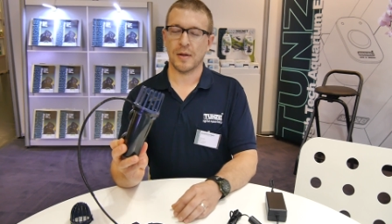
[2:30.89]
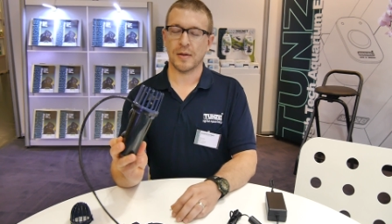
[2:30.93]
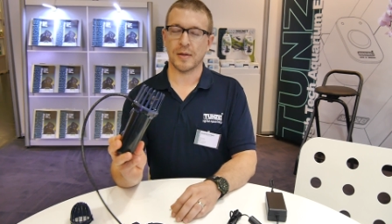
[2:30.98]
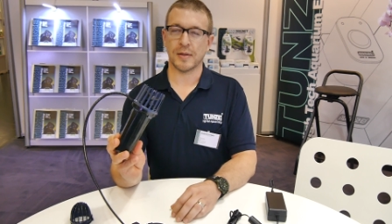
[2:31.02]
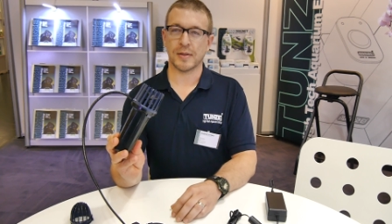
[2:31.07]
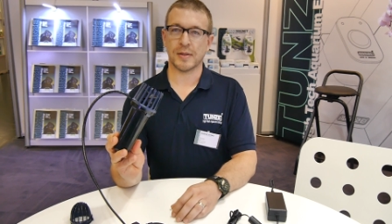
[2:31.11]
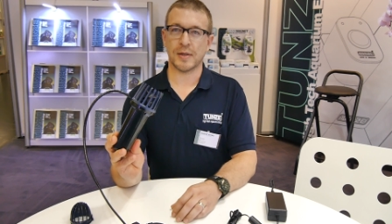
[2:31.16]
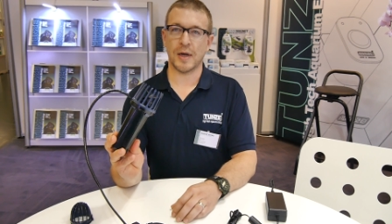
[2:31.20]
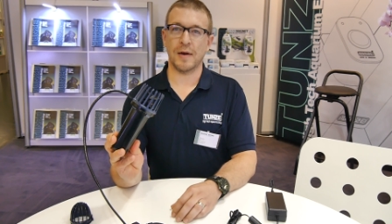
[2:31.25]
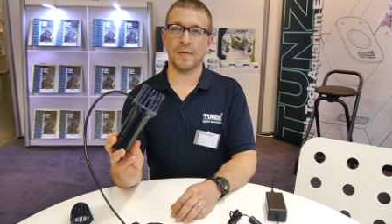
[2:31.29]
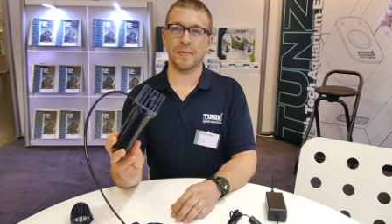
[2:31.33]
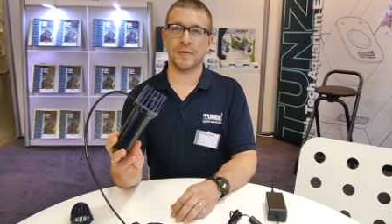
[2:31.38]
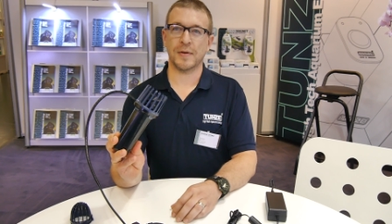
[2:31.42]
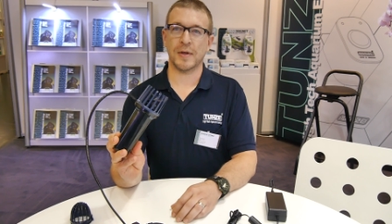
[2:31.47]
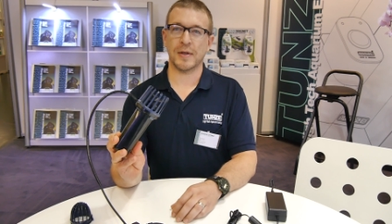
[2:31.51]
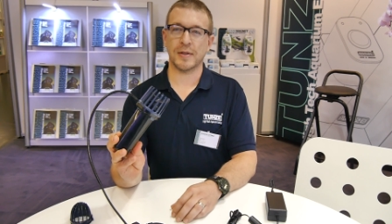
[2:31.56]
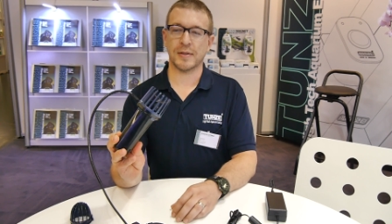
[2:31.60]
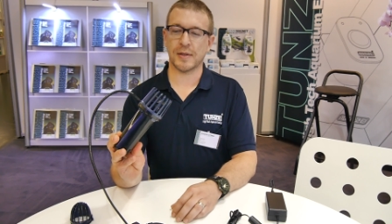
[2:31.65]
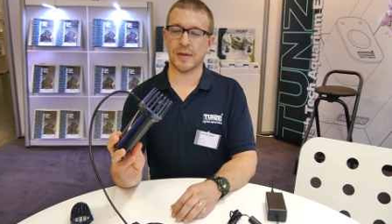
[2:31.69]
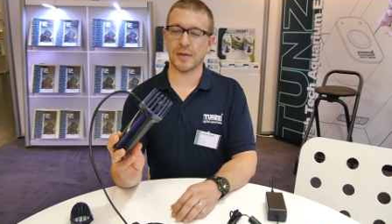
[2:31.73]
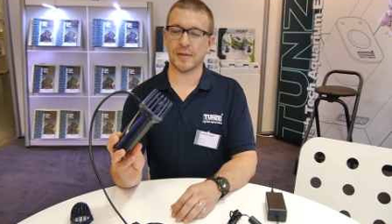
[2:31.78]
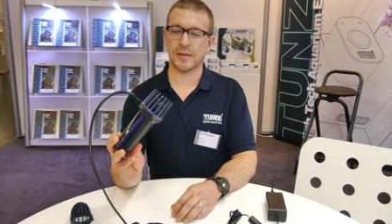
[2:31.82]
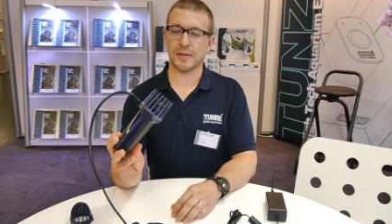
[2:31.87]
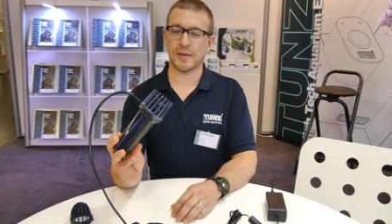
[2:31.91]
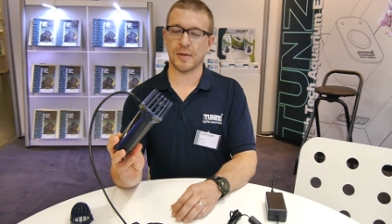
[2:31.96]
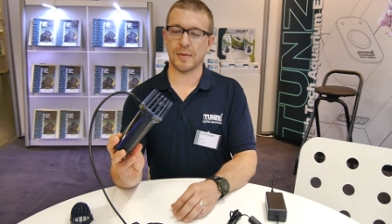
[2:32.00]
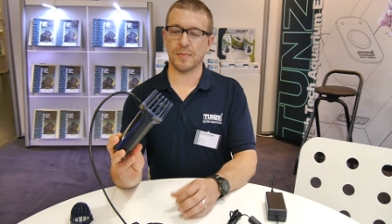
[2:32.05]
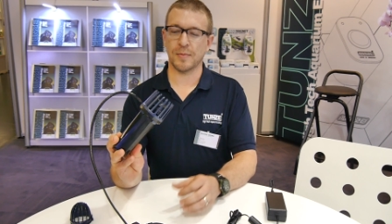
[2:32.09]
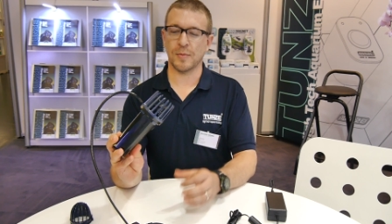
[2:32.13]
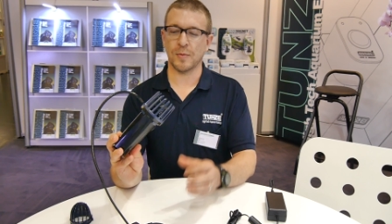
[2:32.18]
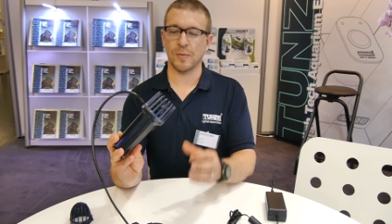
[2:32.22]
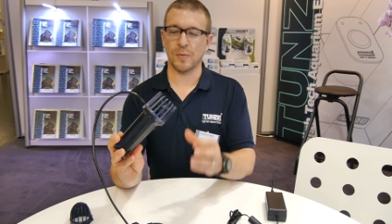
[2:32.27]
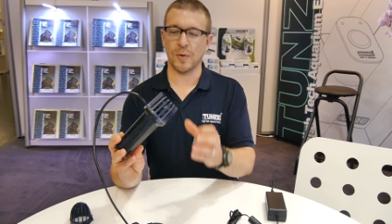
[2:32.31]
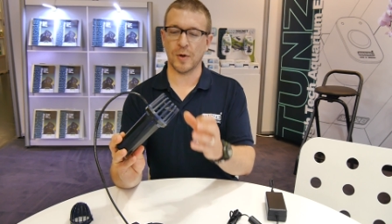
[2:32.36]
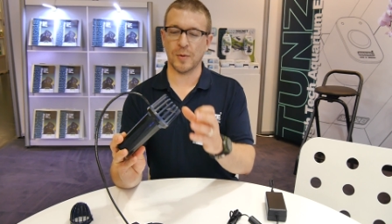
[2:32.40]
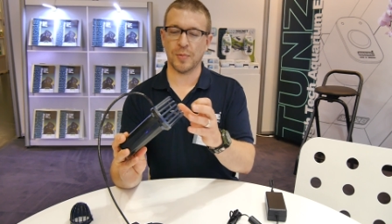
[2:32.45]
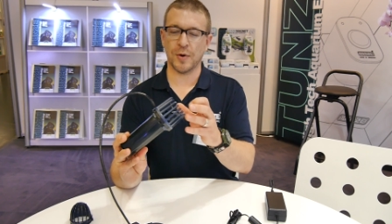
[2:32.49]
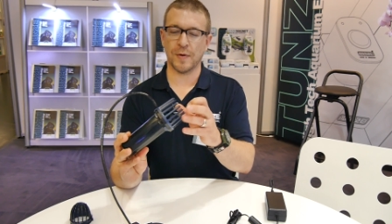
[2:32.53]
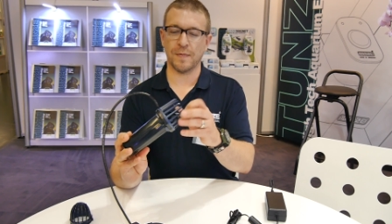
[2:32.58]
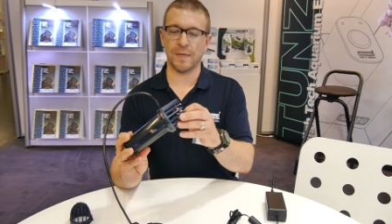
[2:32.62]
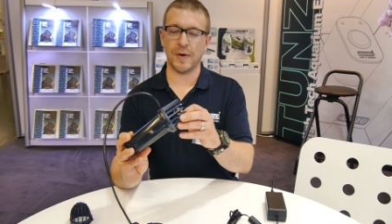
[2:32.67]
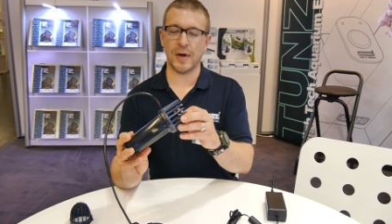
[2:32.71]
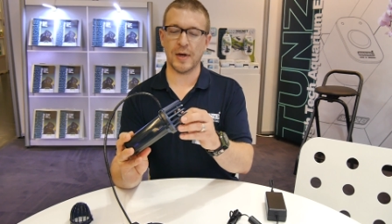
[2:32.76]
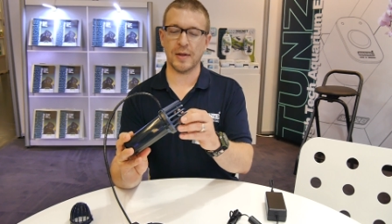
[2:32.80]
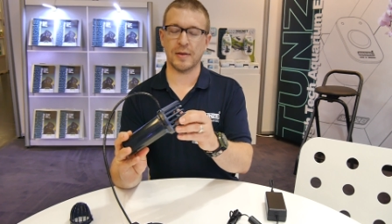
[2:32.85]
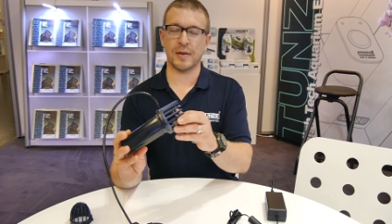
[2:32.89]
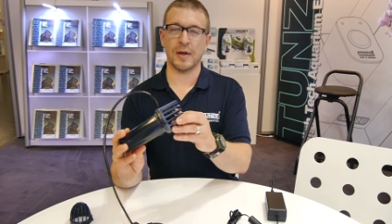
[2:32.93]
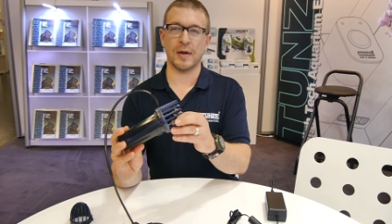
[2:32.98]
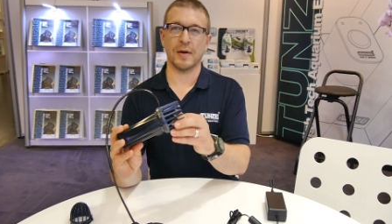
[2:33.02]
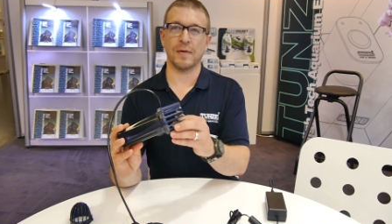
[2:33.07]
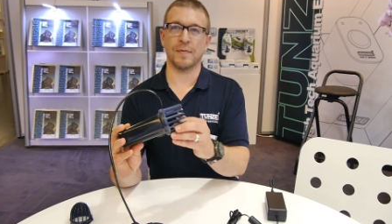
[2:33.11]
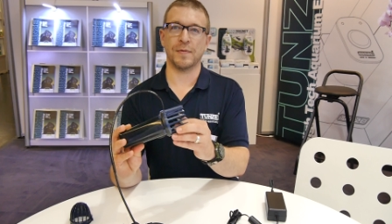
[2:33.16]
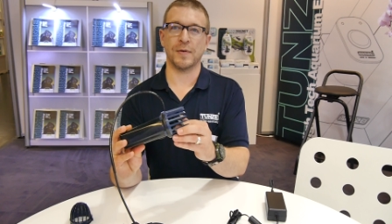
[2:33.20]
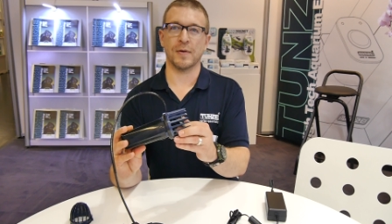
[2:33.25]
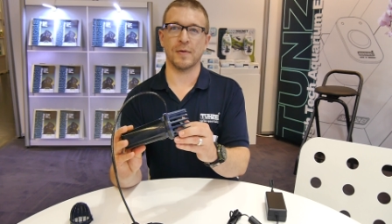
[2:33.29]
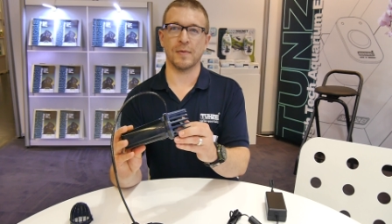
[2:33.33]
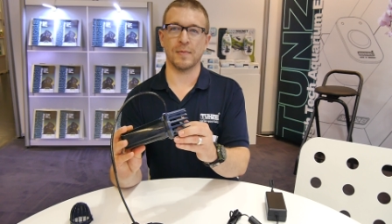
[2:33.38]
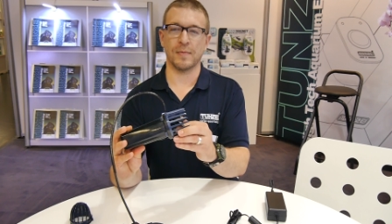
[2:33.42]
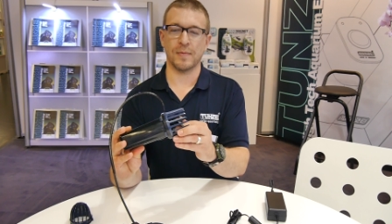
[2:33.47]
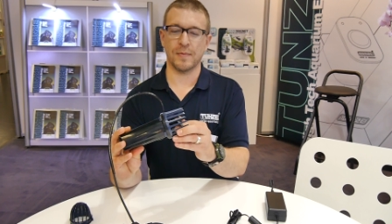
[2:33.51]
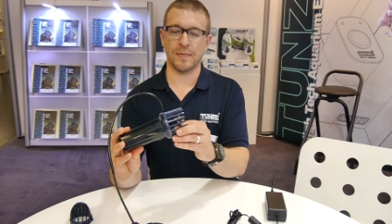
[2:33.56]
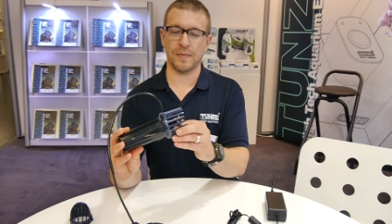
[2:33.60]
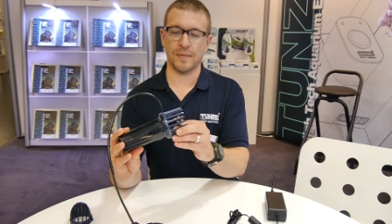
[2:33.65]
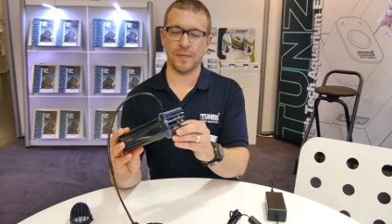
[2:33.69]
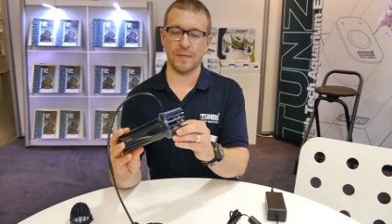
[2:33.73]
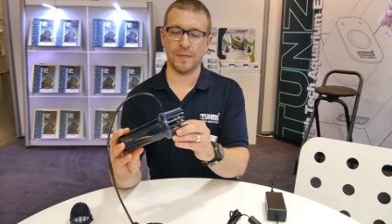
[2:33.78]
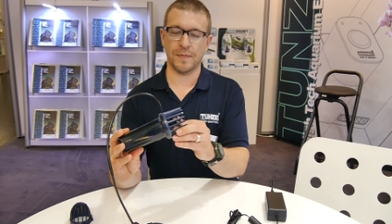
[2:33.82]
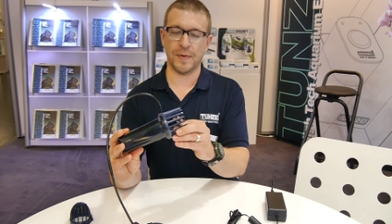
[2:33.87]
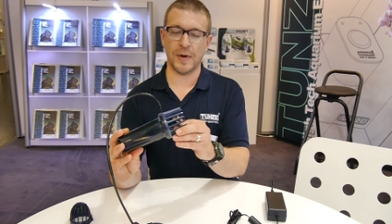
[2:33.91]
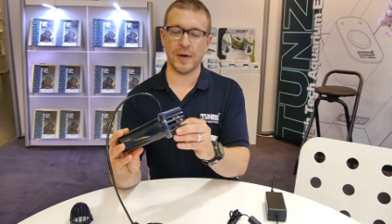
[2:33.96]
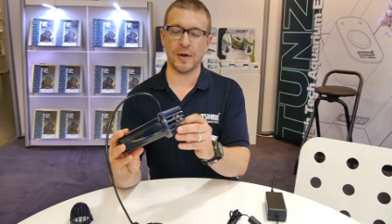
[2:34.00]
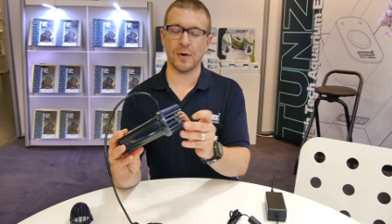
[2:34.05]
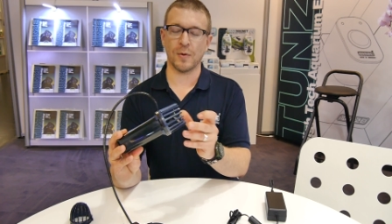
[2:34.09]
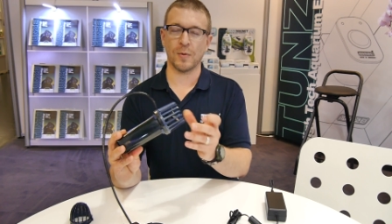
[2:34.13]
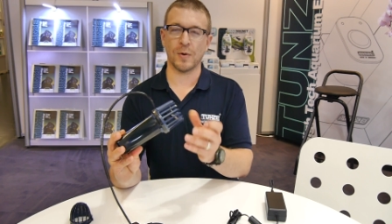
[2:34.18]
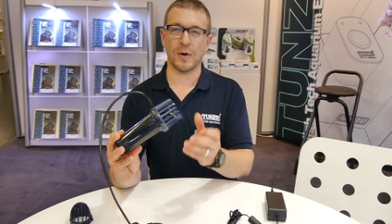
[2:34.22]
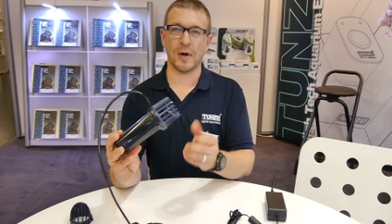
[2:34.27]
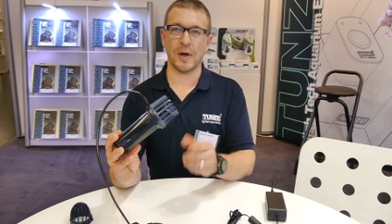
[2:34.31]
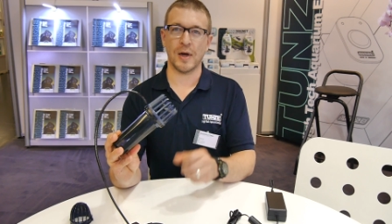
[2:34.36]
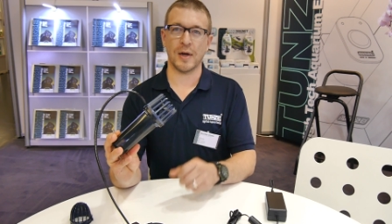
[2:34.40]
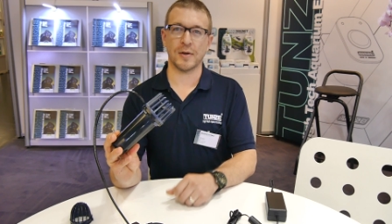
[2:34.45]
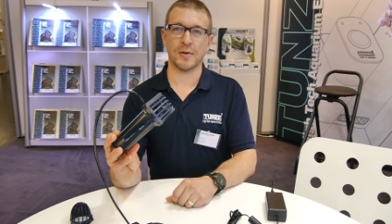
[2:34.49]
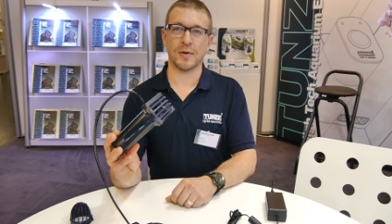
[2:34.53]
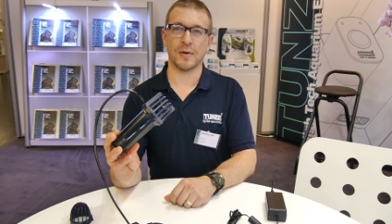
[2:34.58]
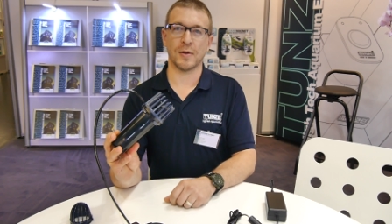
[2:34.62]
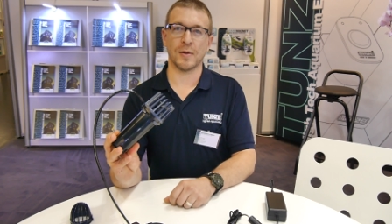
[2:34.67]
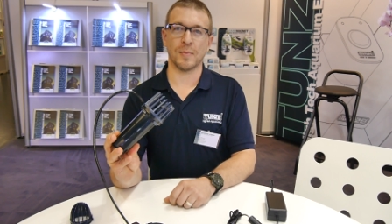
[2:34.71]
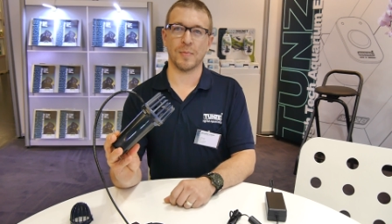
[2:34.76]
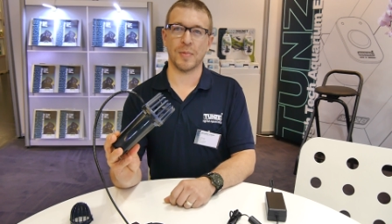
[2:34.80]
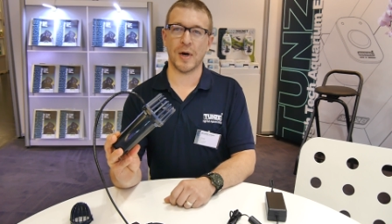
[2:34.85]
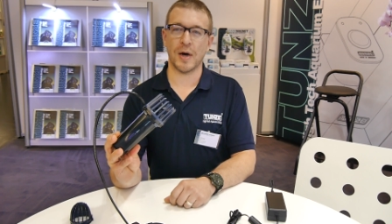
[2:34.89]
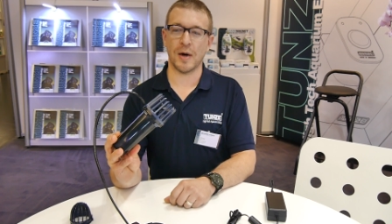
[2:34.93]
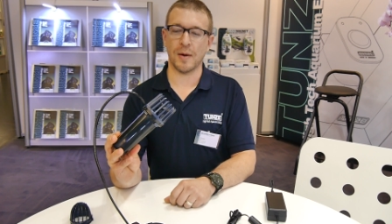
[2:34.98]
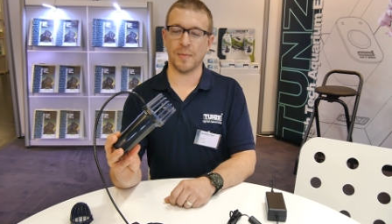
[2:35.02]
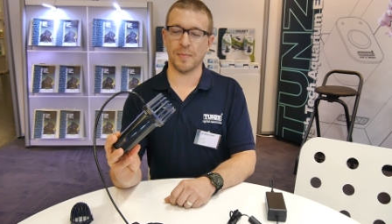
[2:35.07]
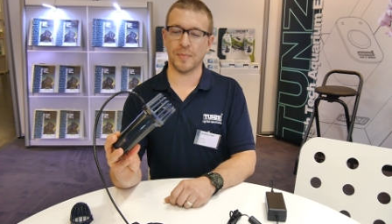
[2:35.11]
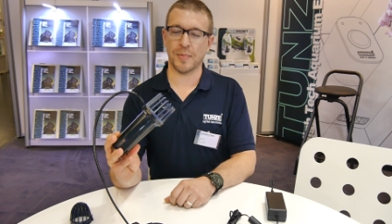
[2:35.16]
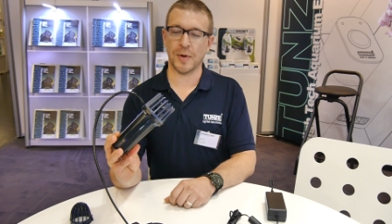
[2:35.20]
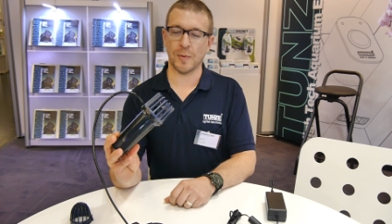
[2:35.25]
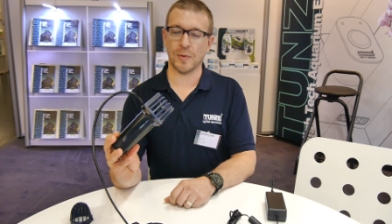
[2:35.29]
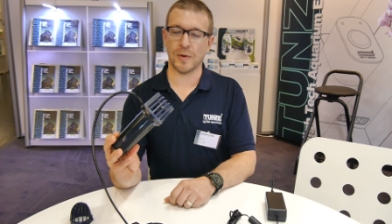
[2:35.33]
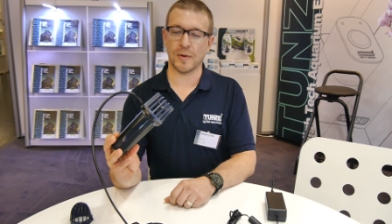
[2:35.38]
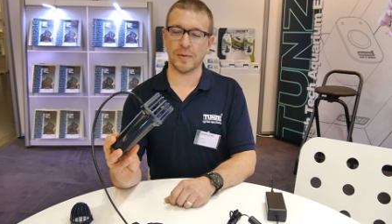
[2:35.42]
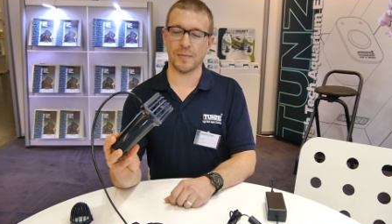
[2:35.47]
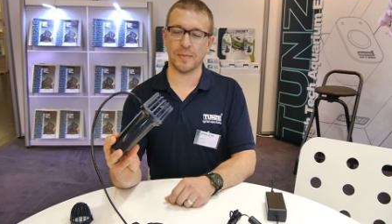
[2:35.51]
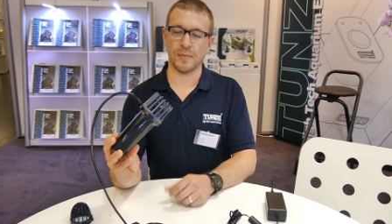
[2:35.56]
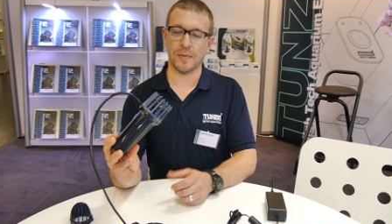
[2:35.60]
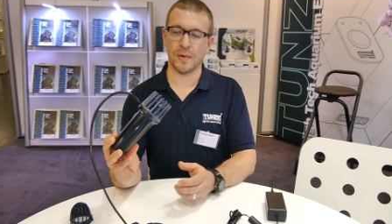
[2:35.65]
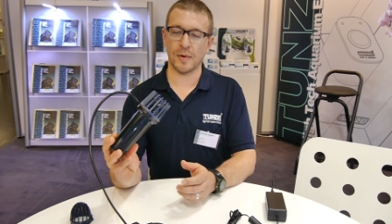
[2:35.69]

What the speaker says: The safety system would prevent that if your finger were to enter the pump, it would